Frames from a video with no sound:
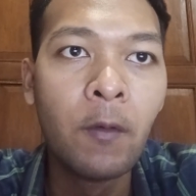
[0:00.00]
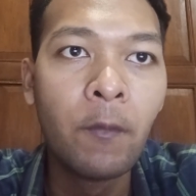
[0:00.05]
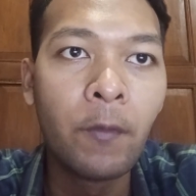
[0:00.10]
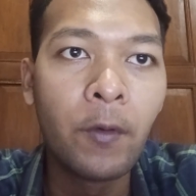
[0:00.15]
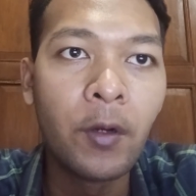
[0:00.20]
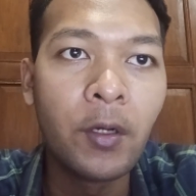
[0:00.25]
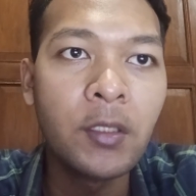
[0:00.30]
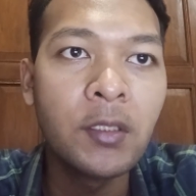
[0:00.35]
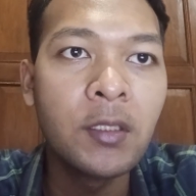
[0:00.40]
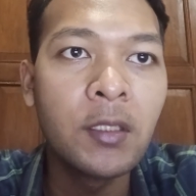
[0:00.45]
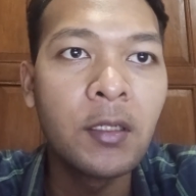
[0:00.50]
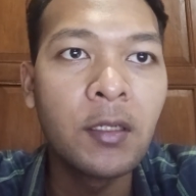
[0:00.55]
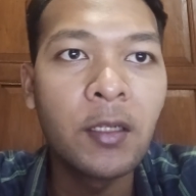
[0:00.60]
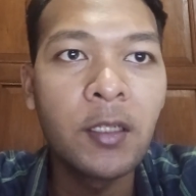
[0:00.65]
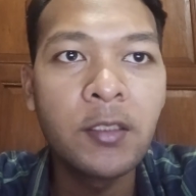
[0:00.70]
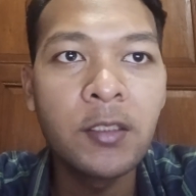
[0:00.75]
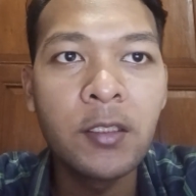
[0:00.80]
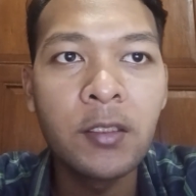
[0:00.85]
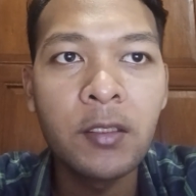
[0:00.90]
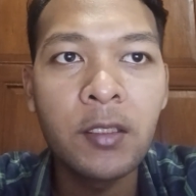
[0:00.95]
First,
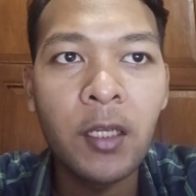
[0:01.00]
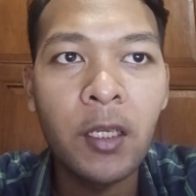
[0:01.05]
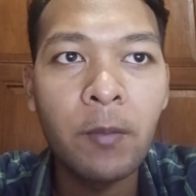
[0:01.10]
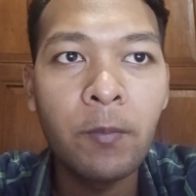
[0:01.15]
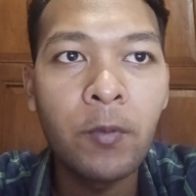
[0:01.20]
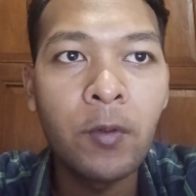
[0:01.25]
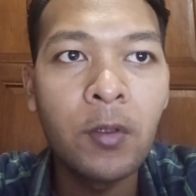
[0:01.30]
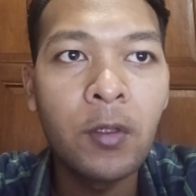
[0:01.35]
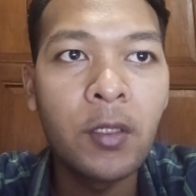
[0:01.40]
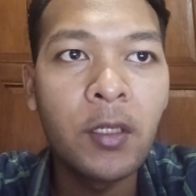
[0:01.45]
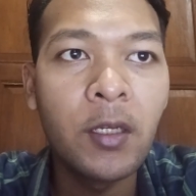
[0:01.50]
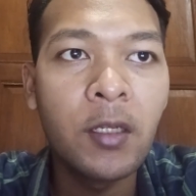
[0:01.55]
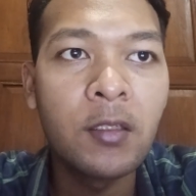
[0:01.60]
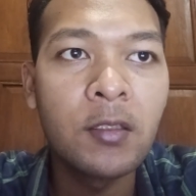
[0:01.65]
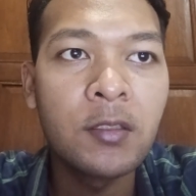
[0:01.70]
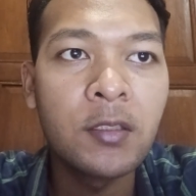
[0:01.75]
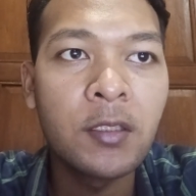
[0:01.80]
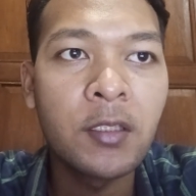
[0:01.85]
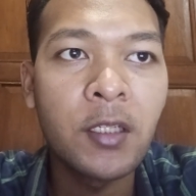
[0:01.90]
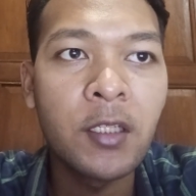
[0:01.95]
cluster typology
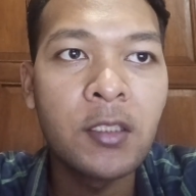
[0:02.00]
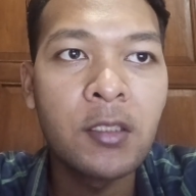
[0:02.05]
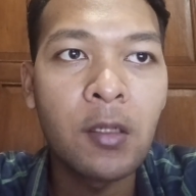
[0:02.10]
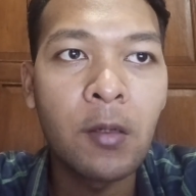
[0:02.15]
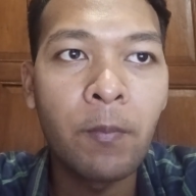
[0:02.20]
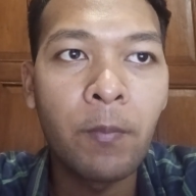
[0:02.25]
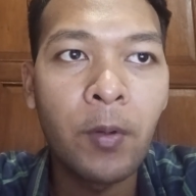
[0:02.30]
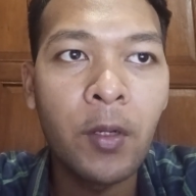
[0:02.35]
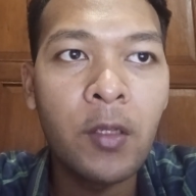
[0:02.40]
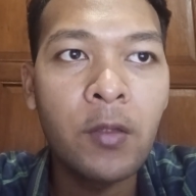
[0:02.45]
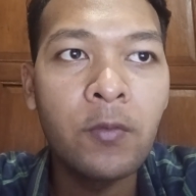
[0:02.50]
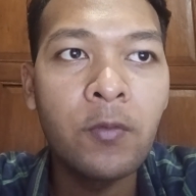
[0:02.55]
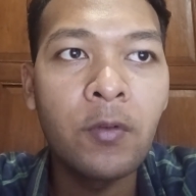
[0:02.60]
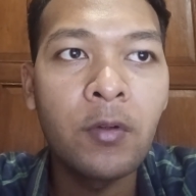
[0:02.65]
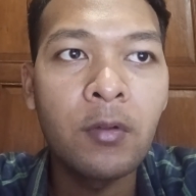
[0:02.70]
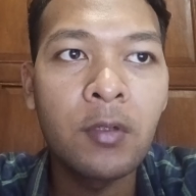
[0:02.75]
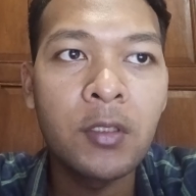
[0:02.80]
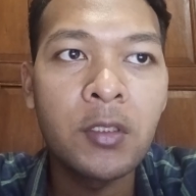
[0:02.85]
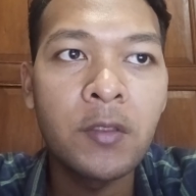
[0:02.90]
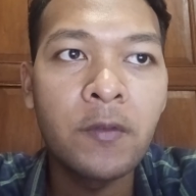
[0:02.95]
analysis is applied to
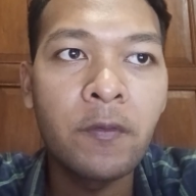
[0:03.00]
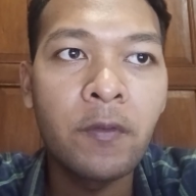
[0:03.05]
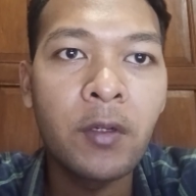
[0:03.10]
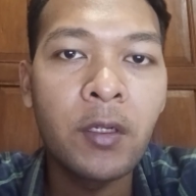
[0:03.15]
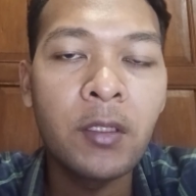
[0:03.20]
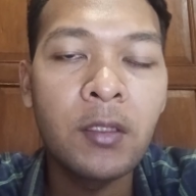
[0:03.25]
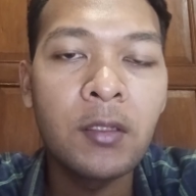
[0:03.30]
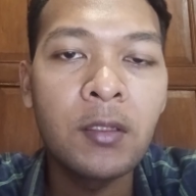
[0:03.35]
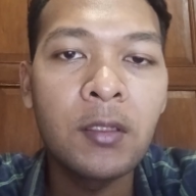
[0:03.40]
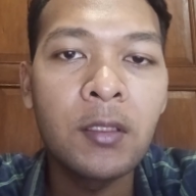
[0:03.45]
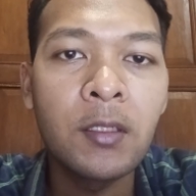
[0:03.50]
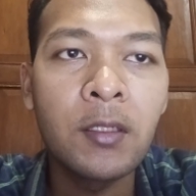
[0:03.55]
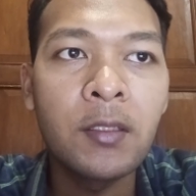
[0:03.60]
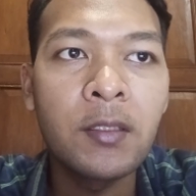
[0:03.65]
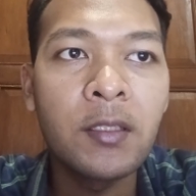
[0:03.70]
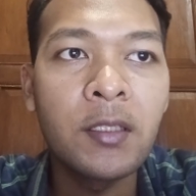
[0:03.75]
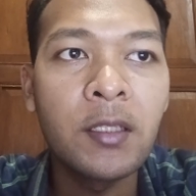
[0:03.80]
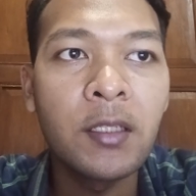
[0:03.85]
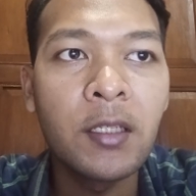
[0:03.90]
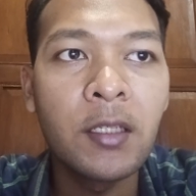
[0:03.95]
classify
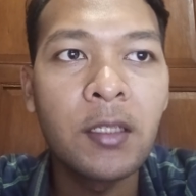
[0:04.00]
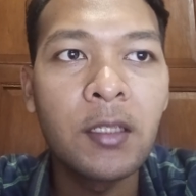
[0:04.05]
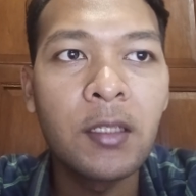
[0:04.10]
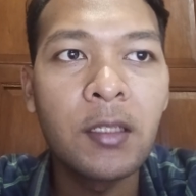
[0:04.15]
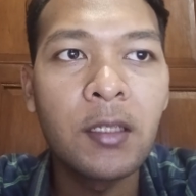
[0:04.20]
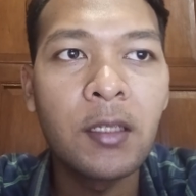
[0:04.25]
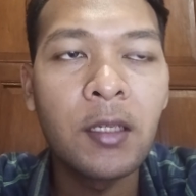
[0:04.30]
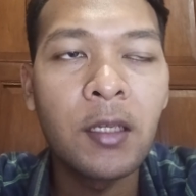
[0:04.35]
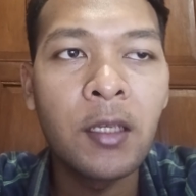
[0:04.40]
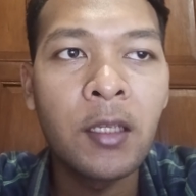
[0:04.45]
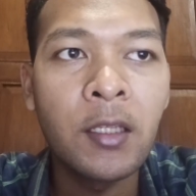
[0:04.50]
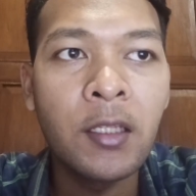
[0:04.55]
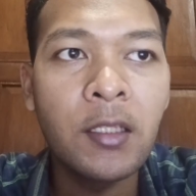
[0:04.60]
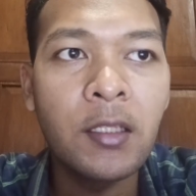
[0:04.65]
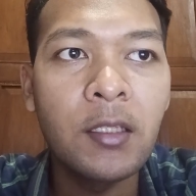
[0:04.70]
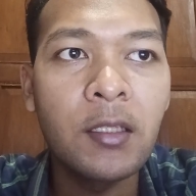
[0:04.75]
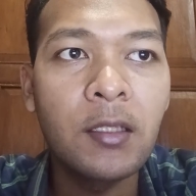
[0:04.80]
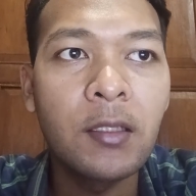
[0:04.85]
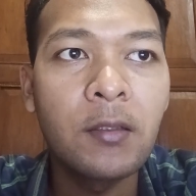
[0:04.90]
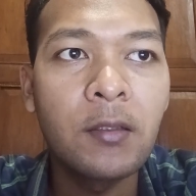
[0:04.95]
38
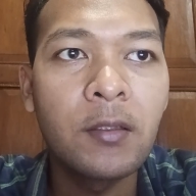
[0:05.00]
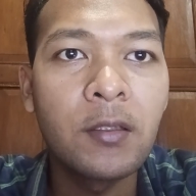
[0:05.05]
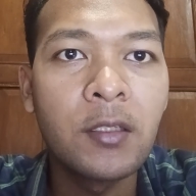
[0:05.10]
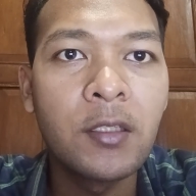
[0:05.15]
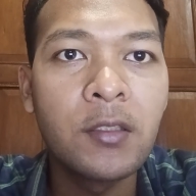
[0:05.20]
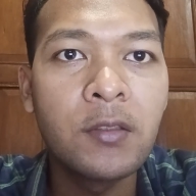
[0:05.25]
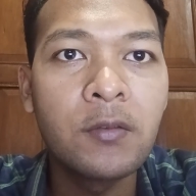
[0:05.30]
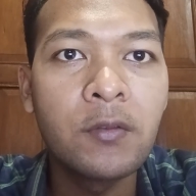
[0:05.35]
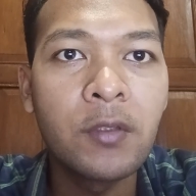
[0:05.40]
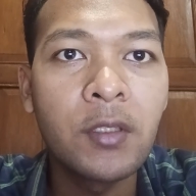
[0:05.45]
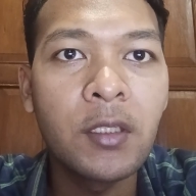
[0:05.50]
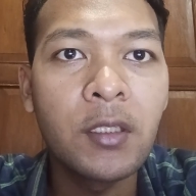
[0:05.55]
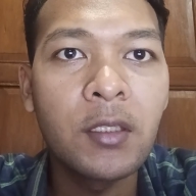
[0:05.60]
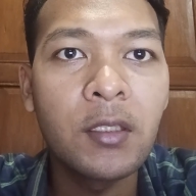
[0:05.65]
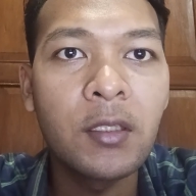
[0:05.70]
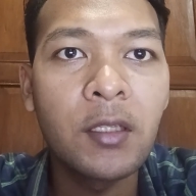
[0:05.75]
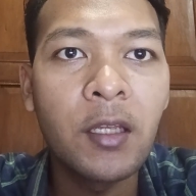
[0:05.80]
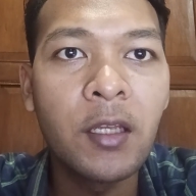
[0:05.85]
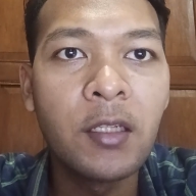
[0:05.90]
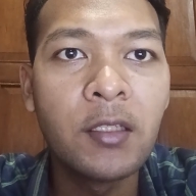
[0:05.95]

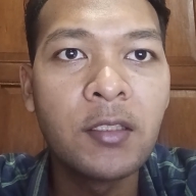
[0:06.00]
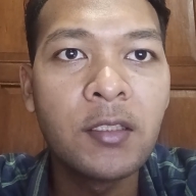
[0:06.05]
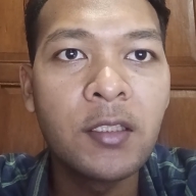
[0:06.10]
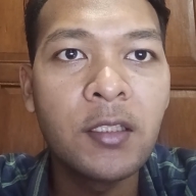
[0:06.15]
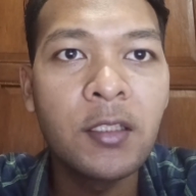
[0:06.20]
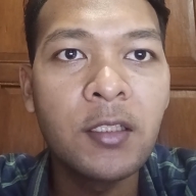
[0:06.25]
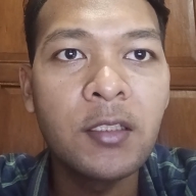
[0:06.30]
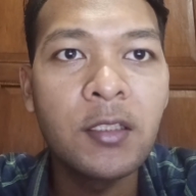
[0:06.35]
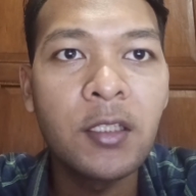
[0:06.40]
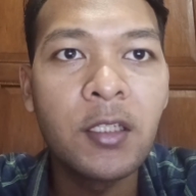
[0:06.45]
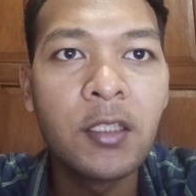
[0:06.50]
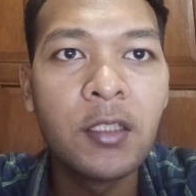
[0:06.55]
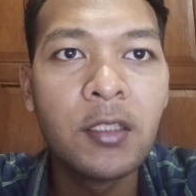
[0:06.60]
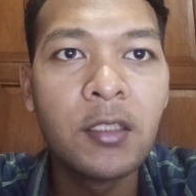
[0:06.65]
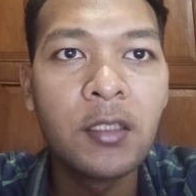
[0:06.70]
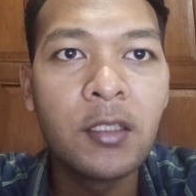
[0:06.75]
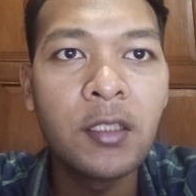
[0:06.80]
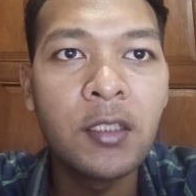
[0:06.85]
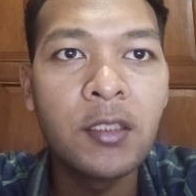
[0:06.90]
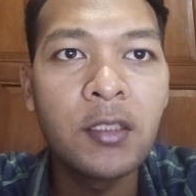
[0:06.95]
districts and cities
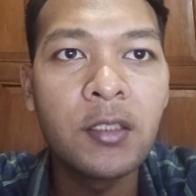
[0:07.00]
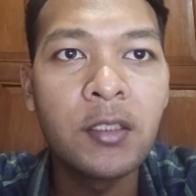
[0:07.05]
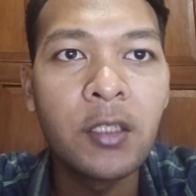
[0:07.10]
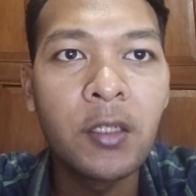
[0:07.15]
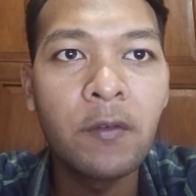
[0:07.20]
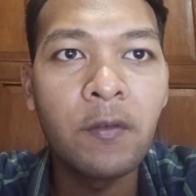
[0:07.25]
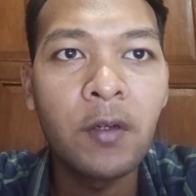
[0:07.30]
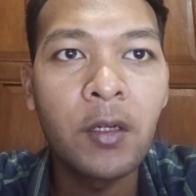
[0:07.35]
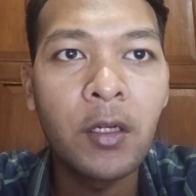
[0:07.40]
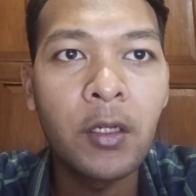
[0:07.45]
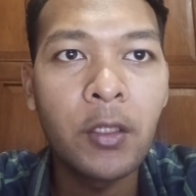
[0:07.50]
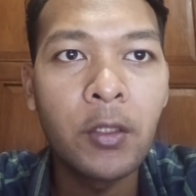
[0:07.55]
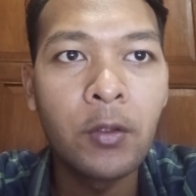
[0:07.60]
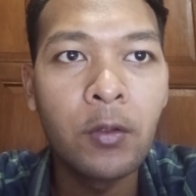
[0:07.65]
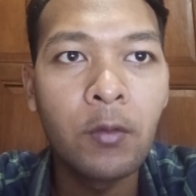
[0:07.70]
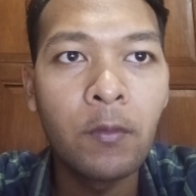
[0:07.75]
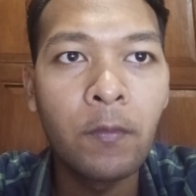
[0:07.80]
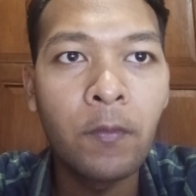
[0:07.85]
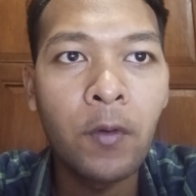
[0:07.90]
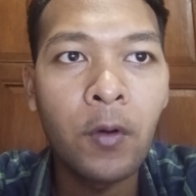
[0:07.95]
in East Java
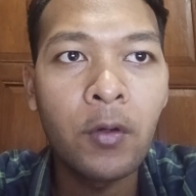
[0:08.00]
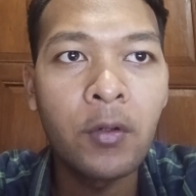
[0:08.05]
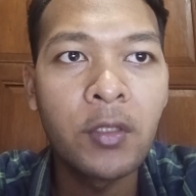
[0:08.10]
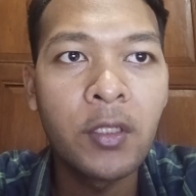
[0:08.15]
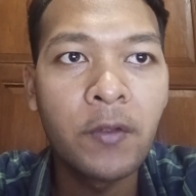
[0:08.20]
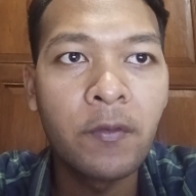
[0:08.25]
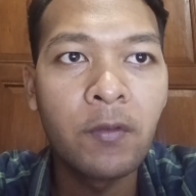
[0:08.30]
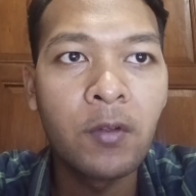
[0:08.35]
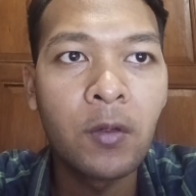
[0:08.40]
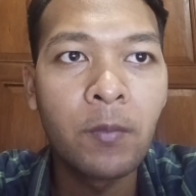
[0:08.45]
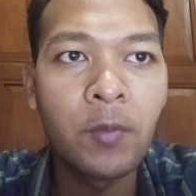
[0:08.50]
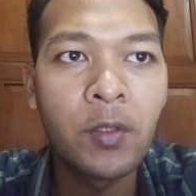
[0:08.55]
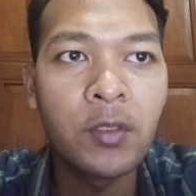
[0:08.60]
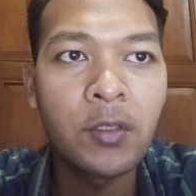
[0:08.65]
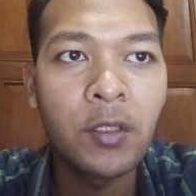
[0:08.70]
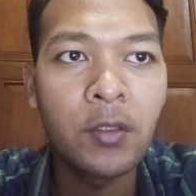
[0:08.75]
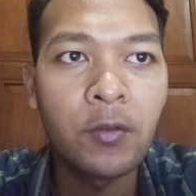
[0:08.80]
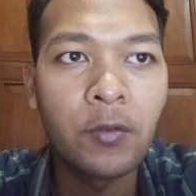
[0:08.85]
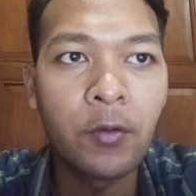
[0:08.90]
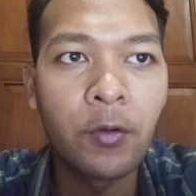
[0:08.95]
into four
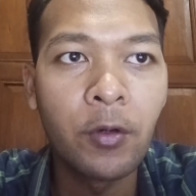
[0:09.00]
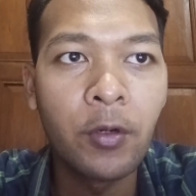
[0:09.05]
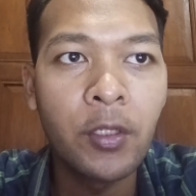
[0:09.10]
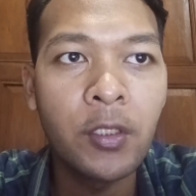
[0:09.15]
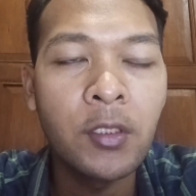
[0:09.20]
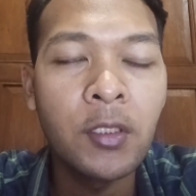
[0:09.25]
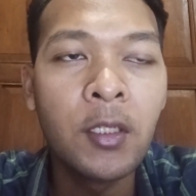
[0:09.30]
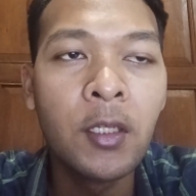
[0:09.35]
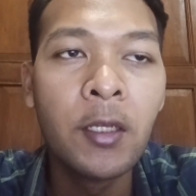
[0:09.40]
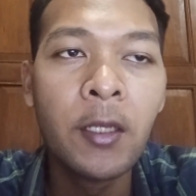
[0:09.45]
development categories.